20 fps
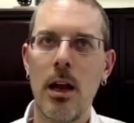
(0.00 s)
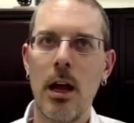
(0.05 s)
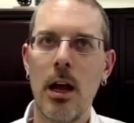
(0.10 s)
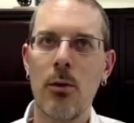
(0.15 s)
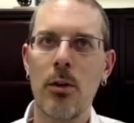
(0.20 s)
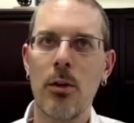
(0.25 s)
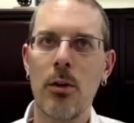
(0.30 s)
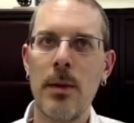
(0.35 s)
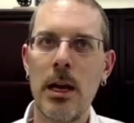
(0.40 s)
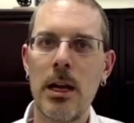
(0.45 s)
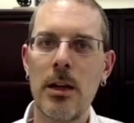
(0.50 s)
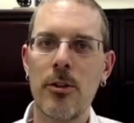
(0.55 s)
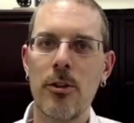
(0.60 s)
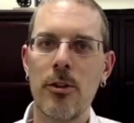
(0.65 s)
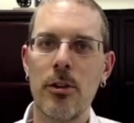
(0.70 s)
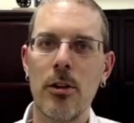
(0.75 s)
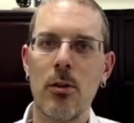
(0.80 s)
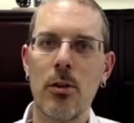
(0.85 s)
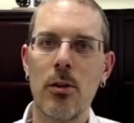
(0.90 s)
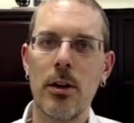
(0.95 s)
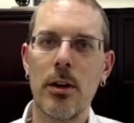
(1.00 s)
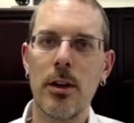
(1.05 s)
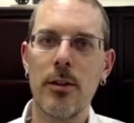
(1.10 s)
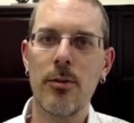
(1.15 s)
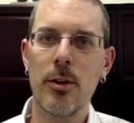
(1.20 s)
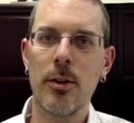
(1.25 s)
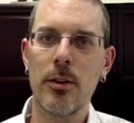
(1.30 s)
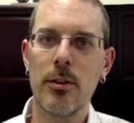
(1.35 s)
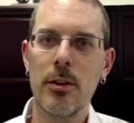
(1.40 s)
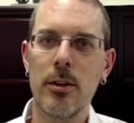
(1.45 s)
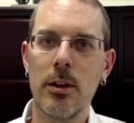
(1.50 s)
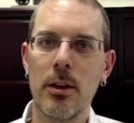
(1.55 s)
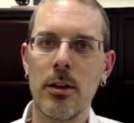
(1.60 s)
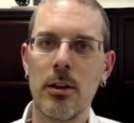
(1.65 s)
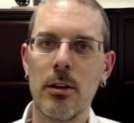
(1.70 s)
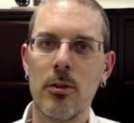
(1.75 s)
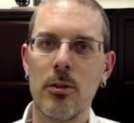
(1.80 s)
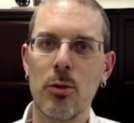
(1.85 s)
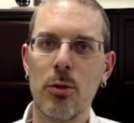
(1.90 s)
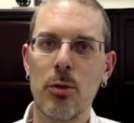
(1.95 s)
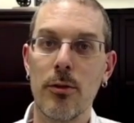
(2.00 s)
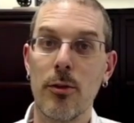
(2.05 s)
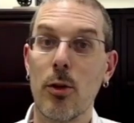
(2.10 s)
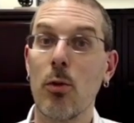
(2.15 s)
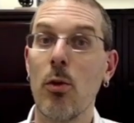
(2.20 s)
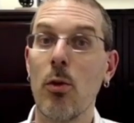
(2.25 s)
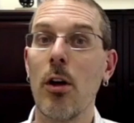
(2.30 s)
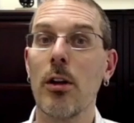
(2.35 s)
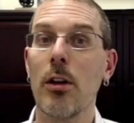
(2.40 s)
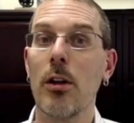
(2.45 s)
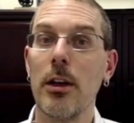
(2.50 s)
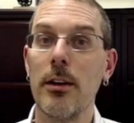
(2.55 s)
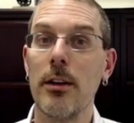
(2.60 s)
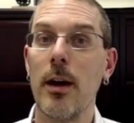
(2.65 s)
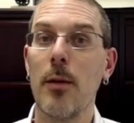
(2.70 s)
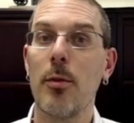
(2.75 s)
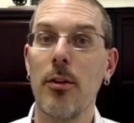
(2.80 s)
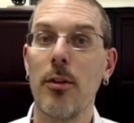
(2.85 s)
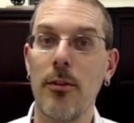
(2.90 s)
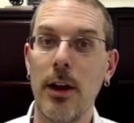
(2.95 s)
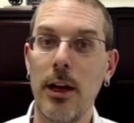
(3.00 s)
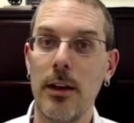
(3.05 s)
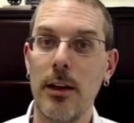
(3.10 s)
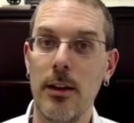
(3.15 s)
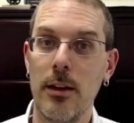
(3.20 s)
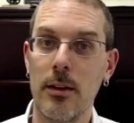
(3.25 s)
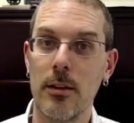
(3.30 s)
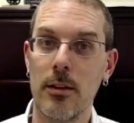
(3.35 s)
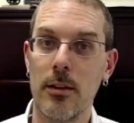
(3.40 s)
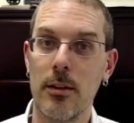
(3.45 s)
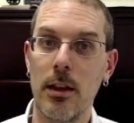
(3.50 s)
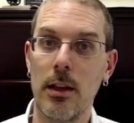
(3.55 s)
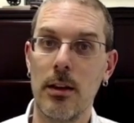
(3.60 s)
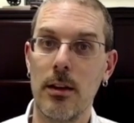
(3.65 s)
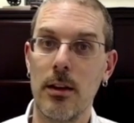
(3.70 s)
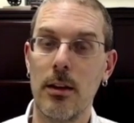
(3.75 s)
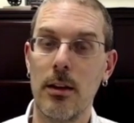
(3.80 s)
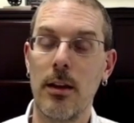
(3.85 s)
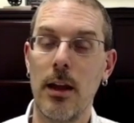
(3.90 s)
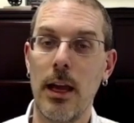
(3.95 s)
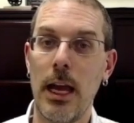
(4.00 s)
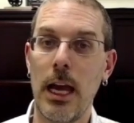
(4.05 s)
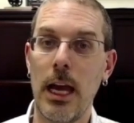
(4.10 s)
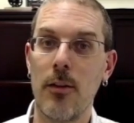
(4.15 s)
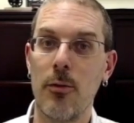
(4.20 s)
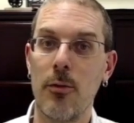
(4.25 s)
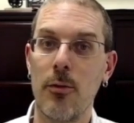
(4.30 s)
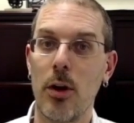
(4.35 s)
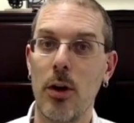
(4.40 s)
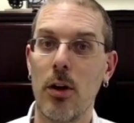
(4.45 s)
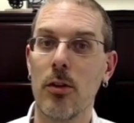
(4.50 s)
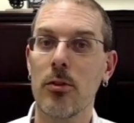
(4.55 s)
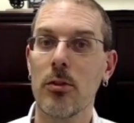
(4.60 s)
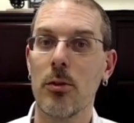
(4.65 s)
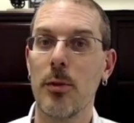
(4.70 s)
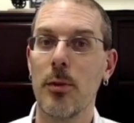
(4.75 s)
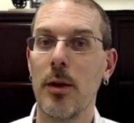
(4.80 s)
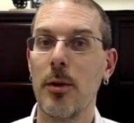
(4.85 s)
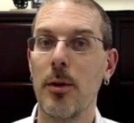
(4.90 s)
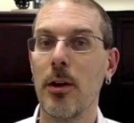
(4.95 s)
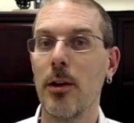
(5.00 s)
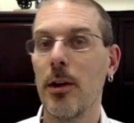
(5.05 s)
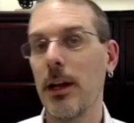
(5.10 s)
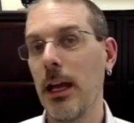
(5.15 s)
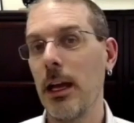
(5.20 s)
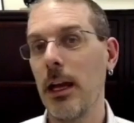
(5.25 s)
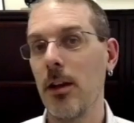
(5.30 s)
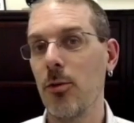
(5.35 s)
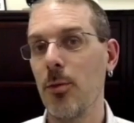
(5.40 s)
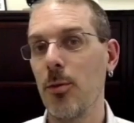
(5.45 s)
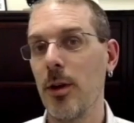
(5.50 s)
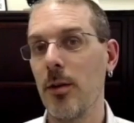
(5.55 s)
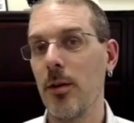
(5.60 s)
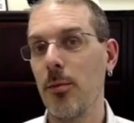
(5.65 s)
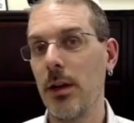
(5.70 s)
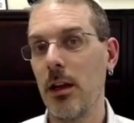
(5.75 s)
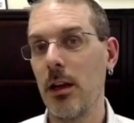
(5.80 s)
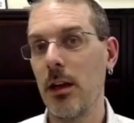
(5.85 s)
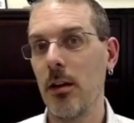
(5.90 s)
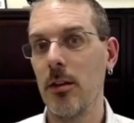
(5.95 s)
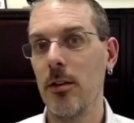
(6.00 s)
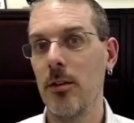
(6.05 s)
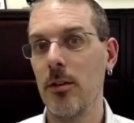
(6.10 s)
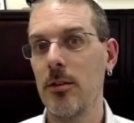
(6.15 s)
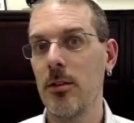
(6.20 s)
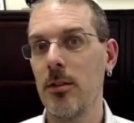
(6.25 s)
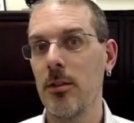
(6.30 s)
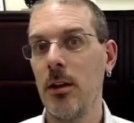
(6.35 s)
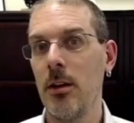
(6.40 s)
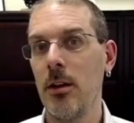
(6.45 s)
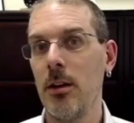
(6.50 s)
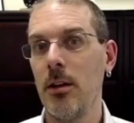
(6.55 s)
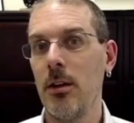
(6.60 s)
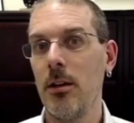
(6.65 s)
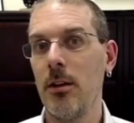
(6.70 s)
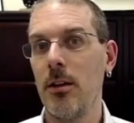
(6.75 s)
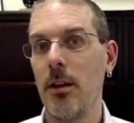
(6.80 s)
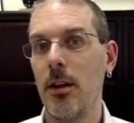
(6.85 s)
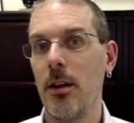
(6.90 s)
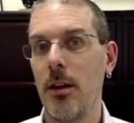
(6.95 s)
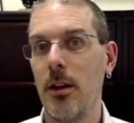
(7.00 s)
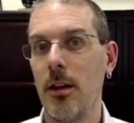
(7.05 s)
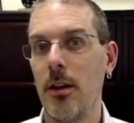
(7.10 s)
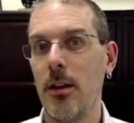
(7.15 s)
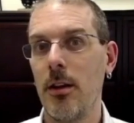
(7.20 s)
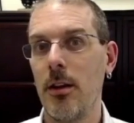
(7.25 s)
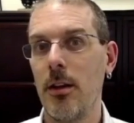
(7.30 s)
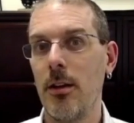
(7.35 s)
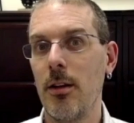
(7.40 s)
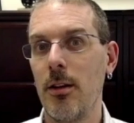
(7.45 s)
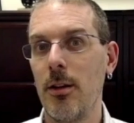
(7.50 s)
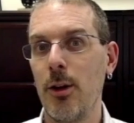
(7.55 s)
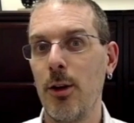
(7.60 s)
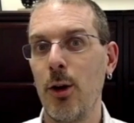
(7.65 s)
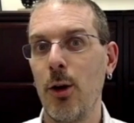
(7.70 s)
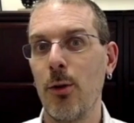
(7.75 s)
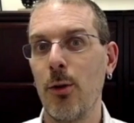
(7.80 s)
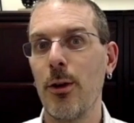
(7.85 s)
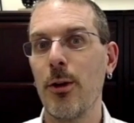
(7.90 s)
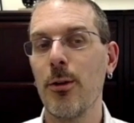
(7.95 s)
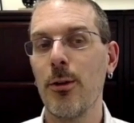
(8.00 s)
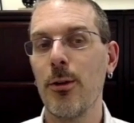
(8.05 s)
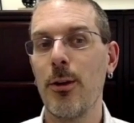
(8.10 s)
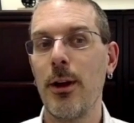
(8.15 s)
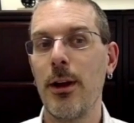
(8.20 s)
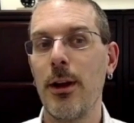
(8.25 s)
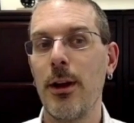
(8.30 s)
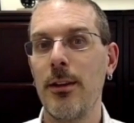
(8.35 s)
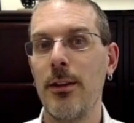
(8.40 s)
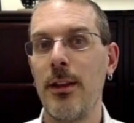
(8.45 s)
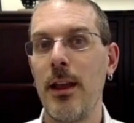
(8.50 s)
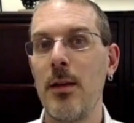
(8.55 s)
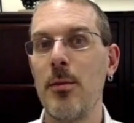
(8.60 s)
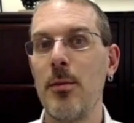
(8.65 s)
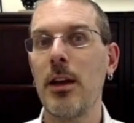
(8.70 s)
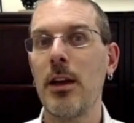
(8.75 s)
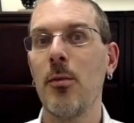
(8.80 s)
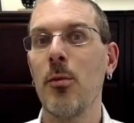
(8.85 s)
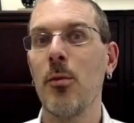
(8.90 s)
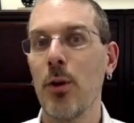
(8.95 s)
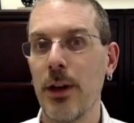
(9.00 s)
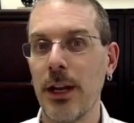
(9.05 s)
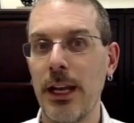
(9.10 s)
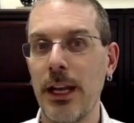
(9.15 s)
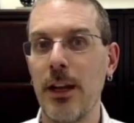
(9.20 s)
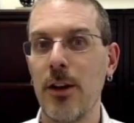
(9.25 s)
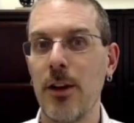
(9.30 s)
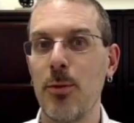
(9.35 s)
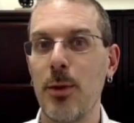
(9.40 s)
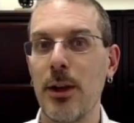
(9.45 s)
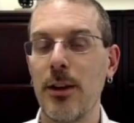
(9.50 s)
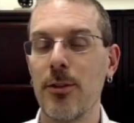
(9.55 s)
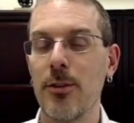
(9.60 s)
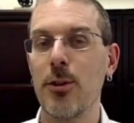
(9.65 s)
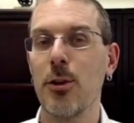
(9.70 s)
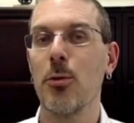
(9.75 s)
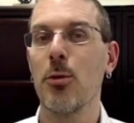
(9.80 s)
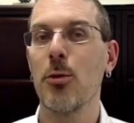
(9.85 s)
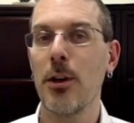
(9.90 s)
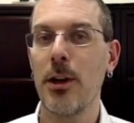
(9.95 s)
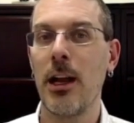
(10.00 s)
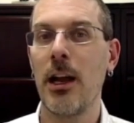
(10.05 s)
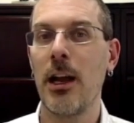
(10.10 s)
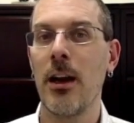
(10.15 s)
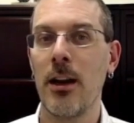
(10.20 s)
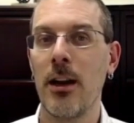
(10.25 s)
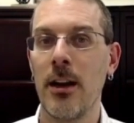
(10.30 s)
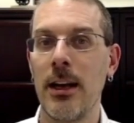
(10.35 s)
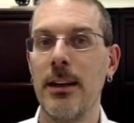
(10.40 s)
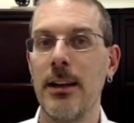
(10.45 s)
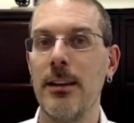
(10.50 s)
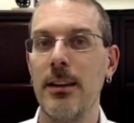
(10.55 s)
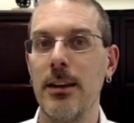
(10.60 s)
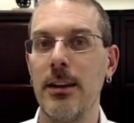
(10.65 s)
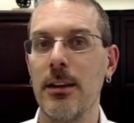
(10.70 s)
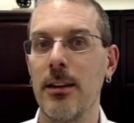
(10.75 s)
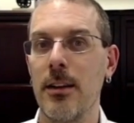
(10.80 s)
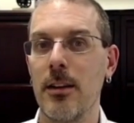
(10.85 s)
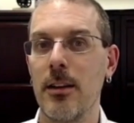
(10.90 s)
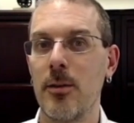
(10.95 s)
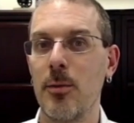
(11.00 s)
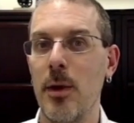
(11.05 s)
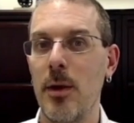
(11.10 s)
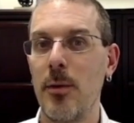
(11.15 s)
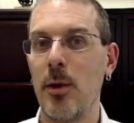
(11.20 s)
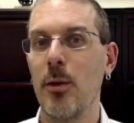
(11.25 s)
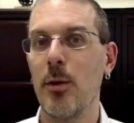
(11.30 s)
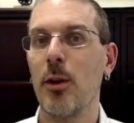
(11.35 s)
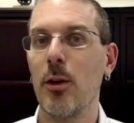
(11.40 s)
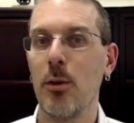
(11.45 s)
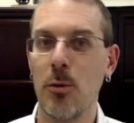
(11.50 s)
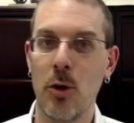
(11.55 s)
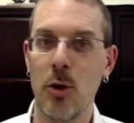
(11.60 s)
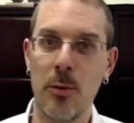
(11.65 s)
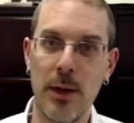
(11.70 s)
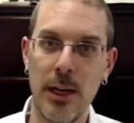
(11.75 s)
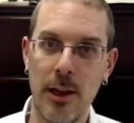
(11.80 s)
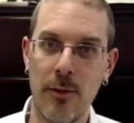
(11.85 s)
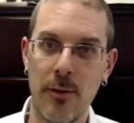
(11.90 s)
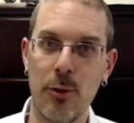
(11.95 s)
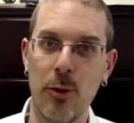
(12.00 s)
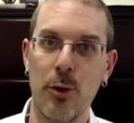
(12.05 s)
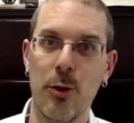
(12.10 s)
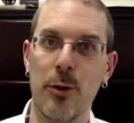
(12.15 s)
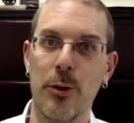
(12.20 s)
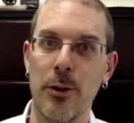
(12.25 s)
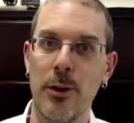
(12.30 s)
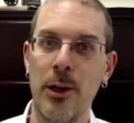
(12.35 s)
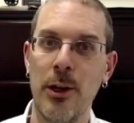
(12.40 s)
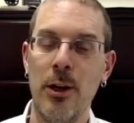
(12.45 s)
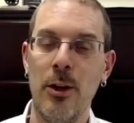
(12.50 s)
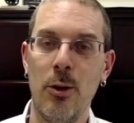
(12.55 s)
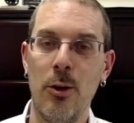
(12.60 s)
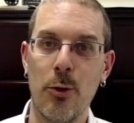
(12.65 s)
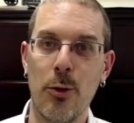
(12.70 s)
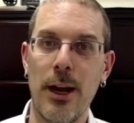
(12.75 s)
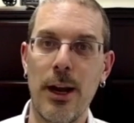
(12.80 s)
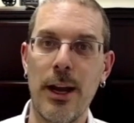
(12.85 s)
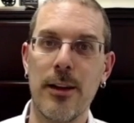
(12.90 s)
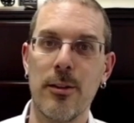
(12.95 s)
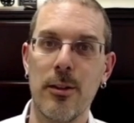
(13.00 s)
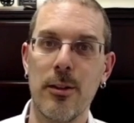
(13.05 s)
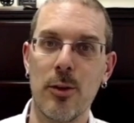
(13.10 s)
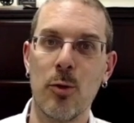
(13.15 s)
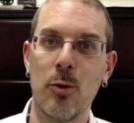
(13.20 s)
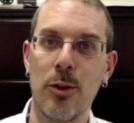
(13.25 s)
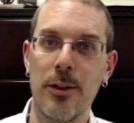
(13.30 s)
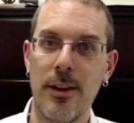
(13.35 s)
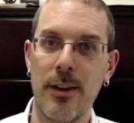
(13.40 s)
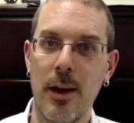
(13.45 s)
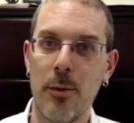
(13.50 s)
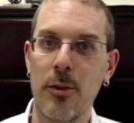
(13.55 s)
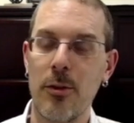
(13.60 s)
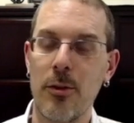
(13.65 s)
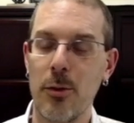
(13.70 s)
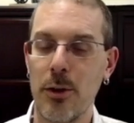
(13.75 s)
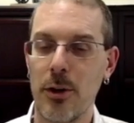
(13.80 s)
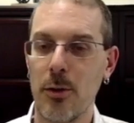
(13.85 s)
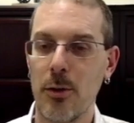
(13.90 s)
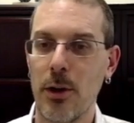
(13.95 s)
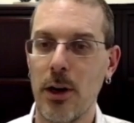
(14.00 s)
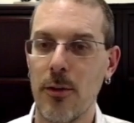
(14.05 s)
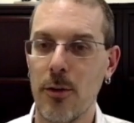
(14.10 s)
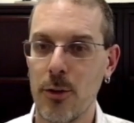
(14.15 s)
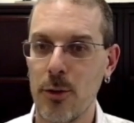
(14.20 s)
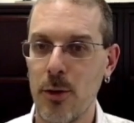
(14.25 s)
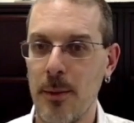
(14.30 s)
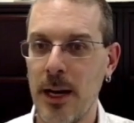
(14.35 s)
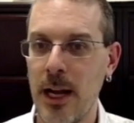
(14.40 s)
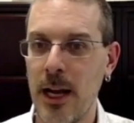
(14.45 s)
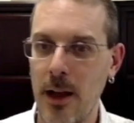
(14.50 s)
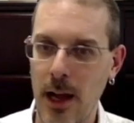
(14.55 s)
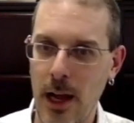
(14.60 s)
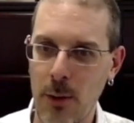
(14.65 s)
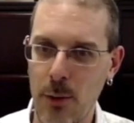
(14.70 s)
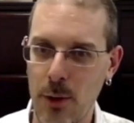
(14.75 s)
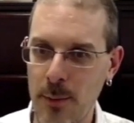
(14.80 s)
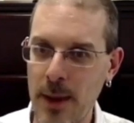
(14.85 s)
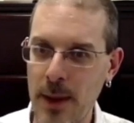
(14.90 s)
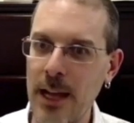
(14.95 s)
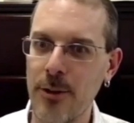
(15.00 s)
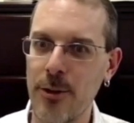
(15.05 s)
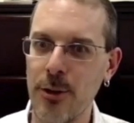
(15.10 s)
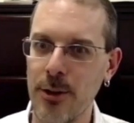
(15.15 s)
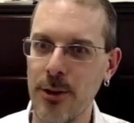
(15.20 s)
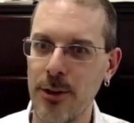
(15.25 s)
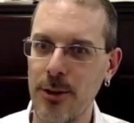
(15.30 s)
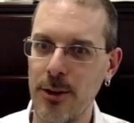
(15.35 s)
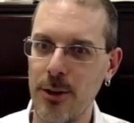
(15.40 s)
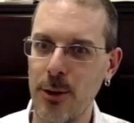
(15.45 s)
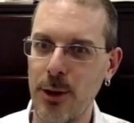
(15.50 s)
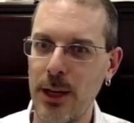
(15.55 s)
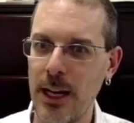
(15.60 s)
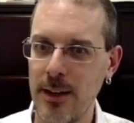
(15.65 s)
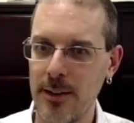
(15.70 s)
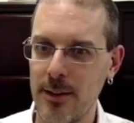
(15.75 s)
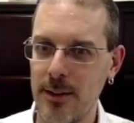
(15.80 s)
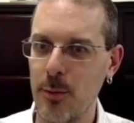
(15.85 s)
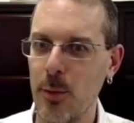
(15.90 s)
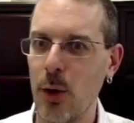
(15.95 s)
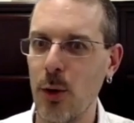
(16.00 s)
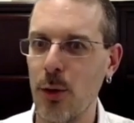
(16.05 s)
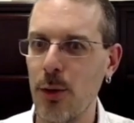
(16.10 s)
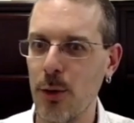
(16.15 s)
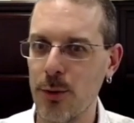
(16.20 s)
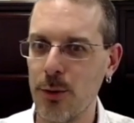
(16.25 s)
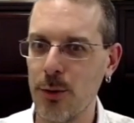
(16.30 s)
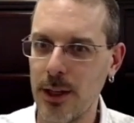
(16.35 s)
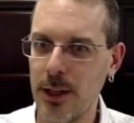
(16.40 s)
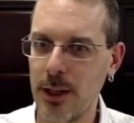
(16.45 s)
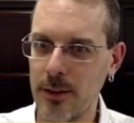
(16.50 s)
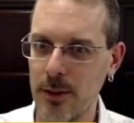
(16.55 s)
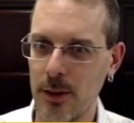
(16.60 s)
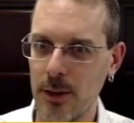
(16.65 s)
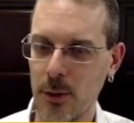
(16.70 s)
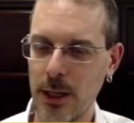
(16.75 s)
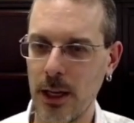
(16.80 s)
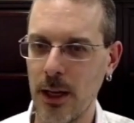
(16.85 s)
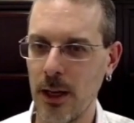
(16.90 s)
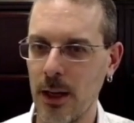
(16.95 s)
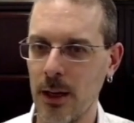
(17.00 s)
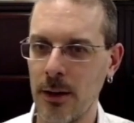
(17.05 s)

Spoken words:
I would imagine noted difference in sort of the quality, depth of ideas that they have, but also maybe their engagement, because you know they become more engaged because they're working on an idea that's maybe a little more meaningful or has a little more depth to it or whatever. So I mean, I would imagine you kind of see both those things going on.